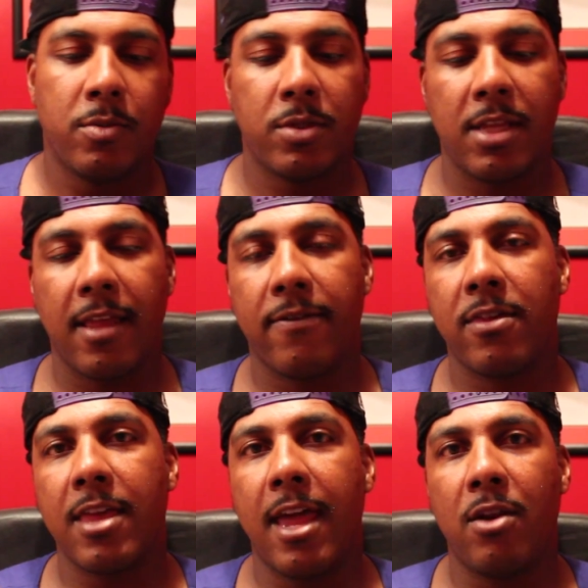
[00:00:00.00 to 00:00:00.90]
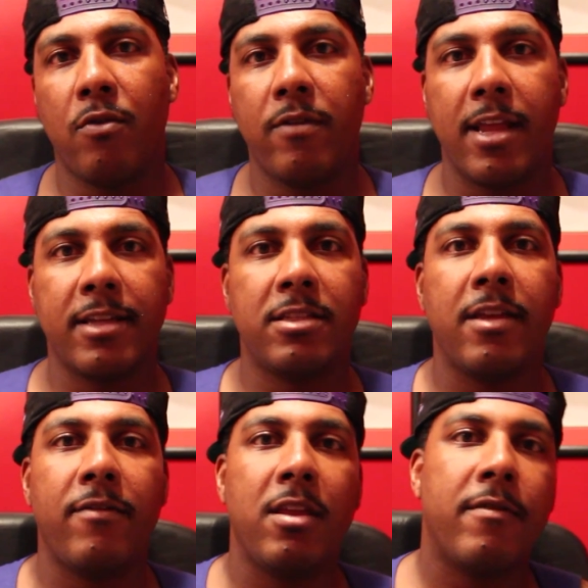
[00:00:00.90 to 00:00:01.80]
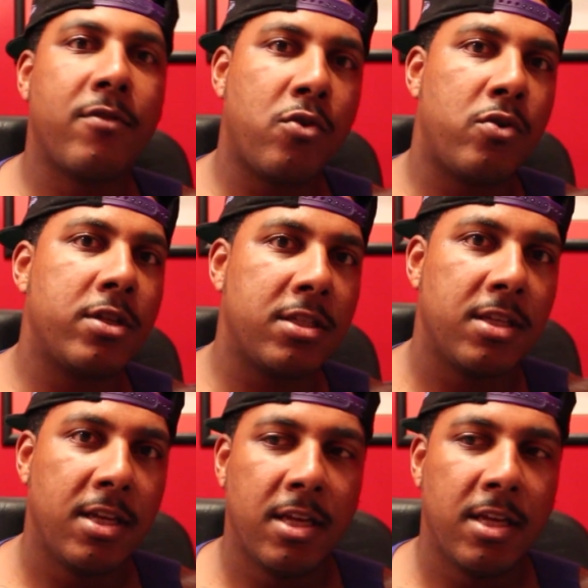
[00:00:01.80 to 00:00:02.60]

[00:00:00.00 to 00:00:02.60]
Stands for Shining Over Negativity, of course.